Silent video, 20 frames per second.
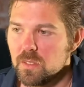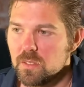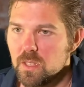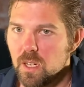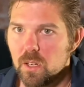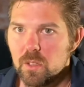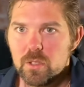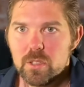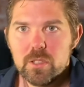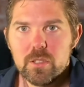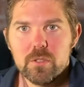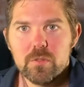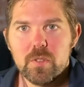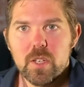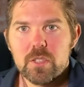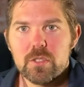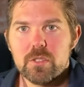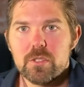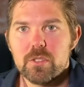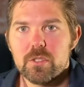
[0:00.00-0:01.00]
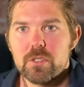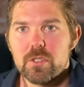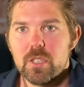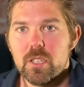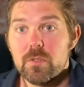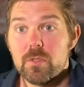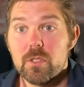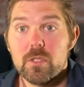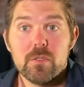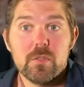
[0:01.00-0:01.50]
Not only are you investing in
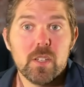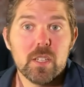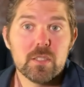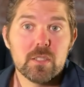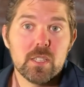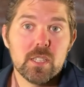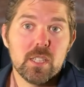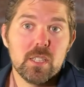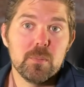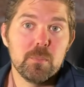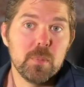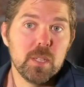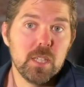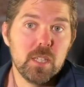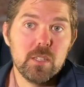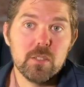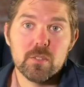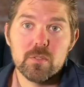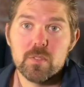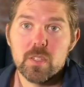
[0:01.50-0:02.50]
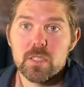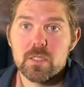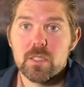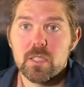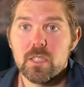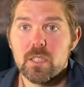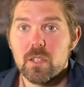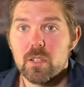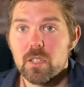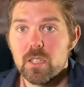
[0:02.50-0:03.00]
yourself, you're investing in me, you're
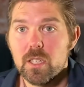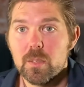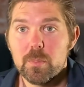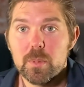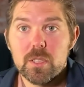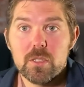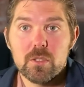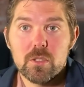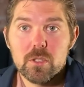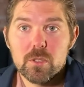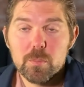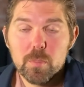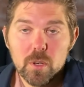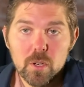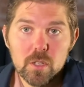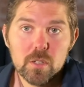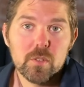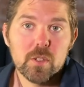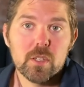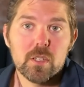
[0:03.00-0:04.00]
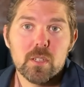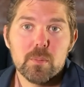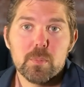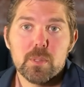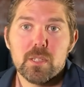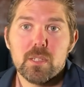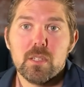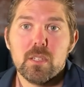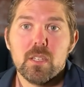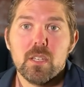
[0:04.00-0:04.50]
investing in our company, so you're part of our company.
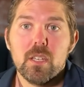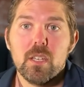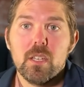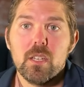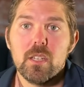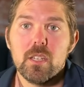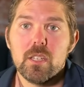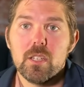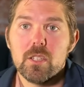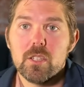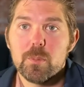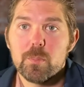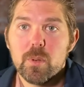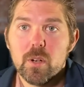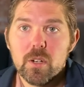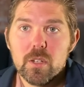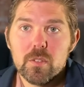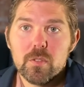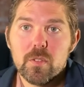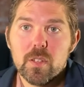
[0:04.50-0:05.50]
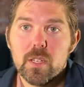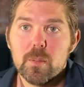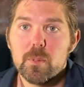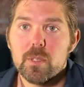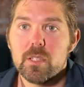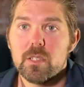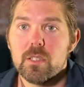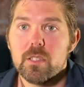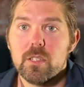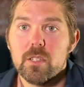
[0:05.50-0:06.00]
You know, you're part of the
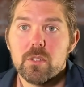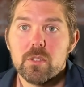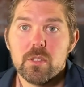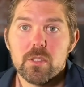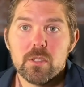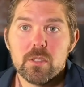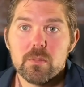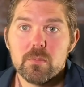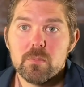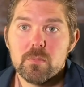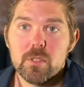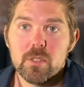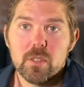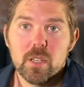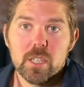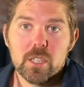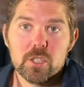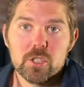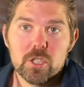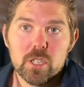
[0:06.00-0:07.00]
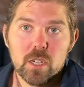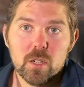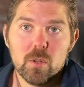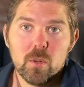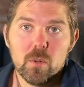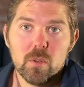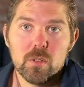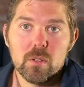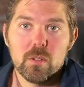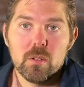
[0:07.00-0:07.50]
family. You know, you're you're like a
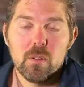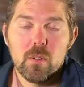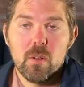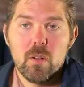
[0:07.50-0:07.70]
shareholder.